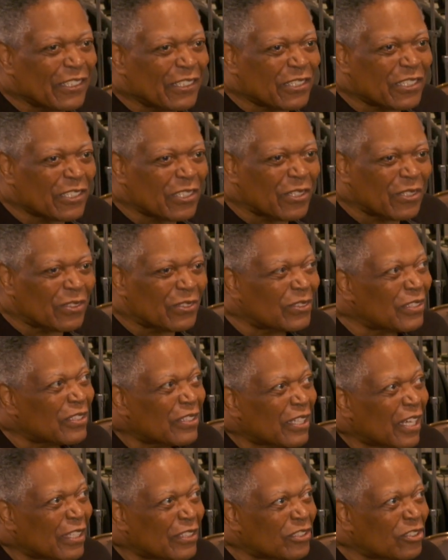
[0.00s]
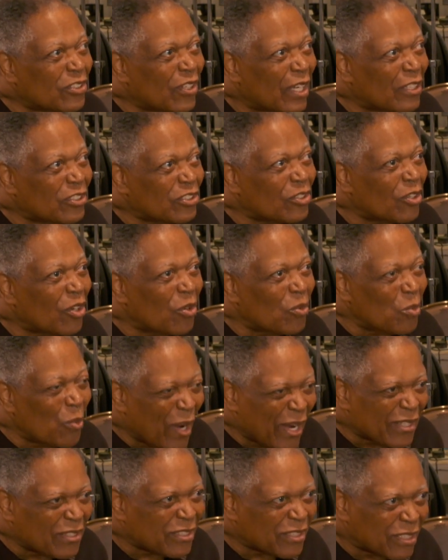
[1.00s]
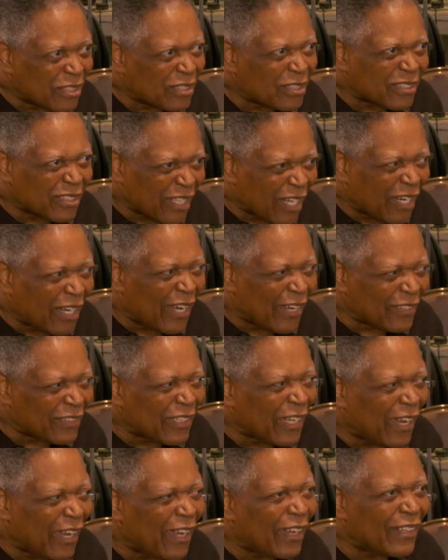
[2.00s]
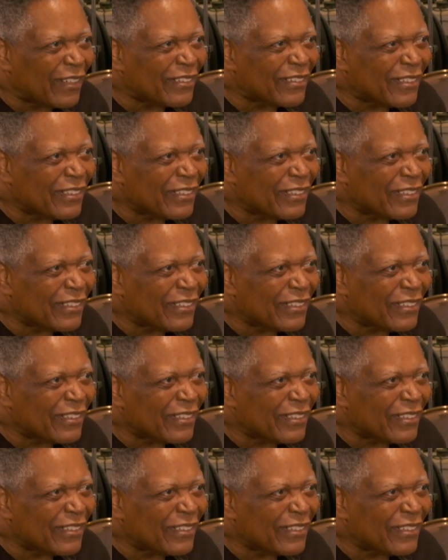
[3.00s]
So I saw Wes like that,